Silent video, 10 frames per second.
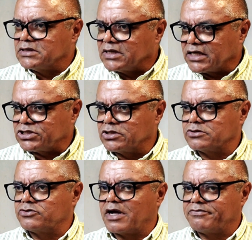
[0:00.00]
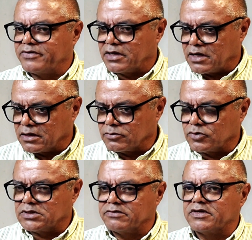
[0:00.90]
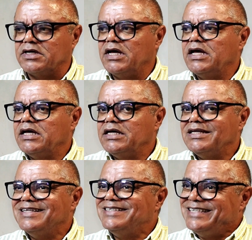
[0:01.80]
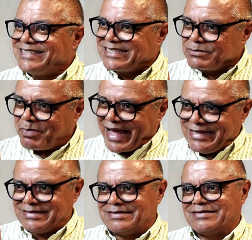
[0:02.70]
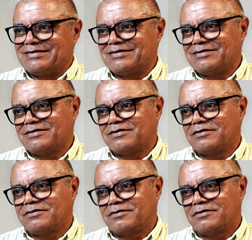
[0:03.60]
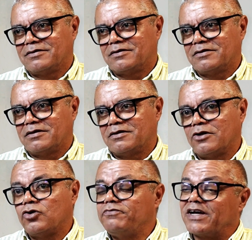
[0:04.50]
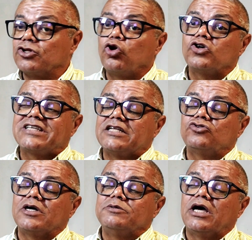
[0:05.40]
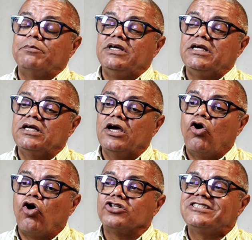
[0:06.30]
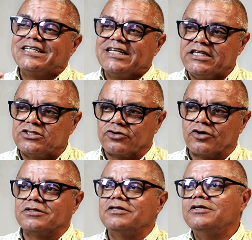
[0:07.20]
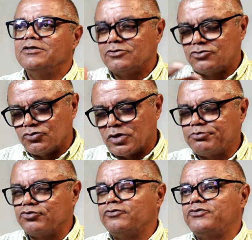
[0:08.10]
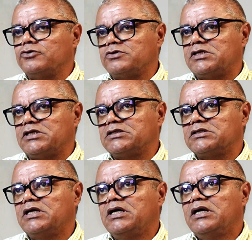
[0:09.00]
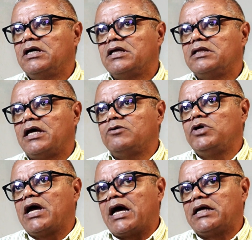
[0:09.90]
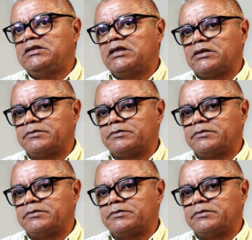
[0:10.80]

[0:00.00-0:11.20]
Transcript: international traffic, and whatever, despite in fact, the laws had to be altered later on to approve those things. Then we had